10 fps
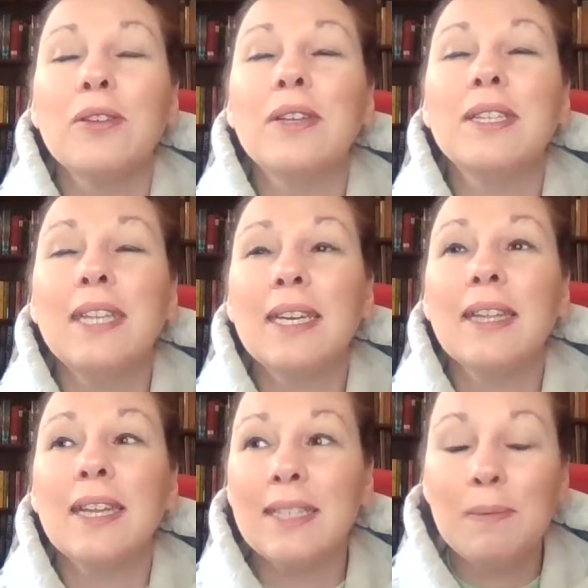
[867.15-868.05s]
You can take
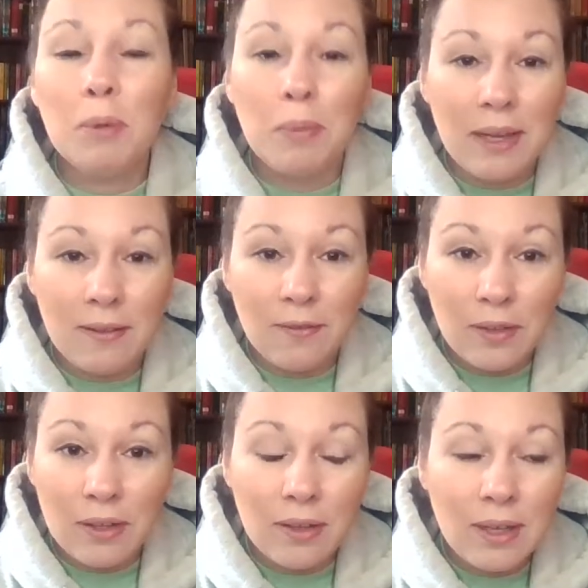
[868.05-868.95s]
like a deeper breath and
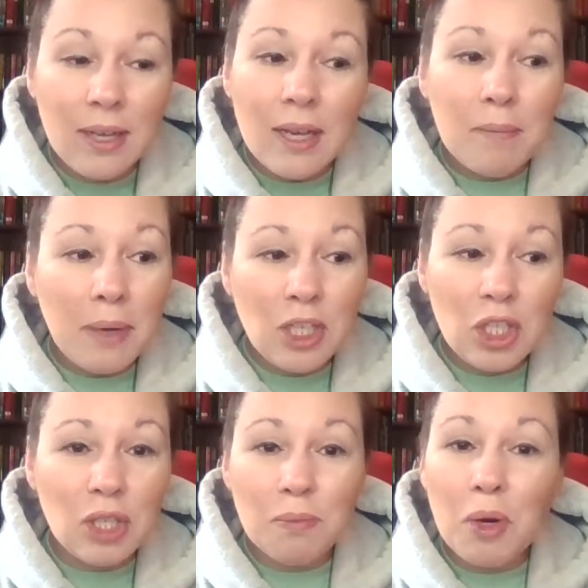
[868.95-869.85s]
feel
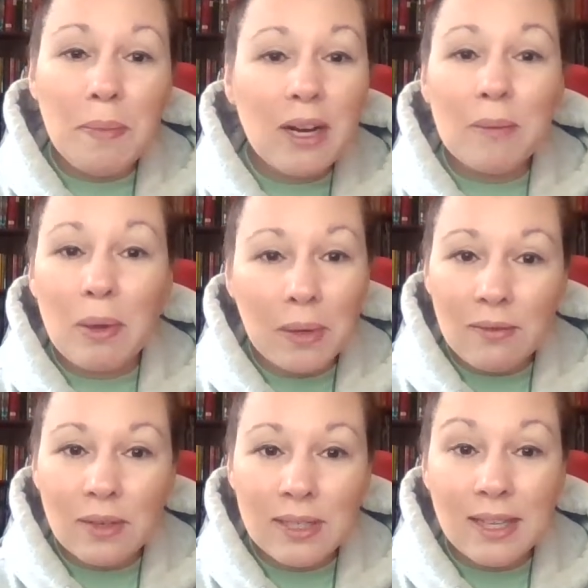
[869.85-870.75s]
much more better about
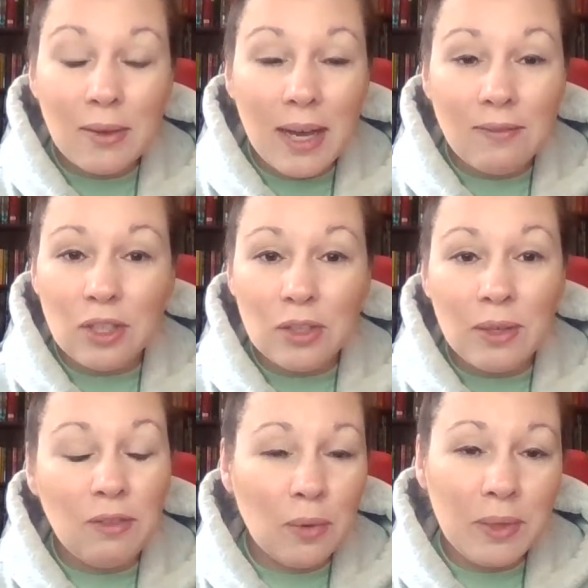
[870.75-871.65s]
whatever it is that you have to do
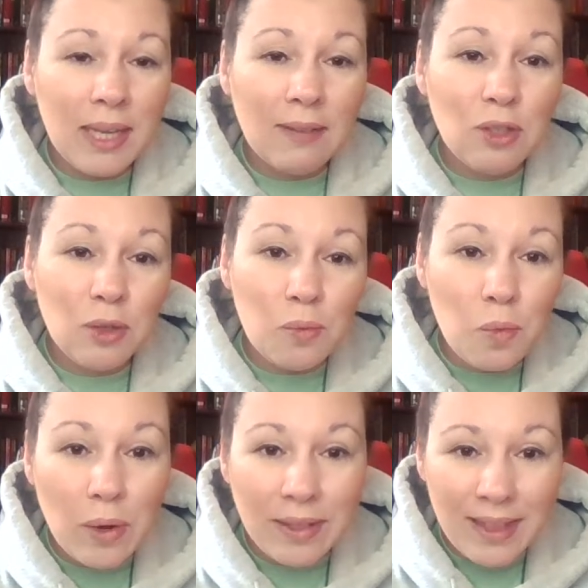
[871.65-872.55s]
if you only have to do
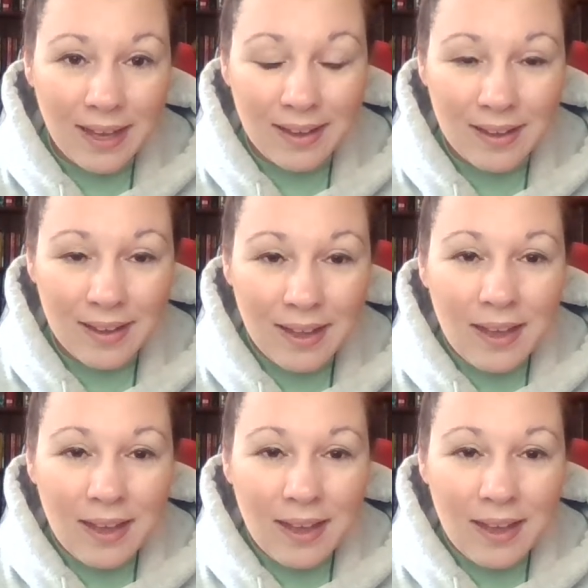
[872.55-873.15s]
one thing.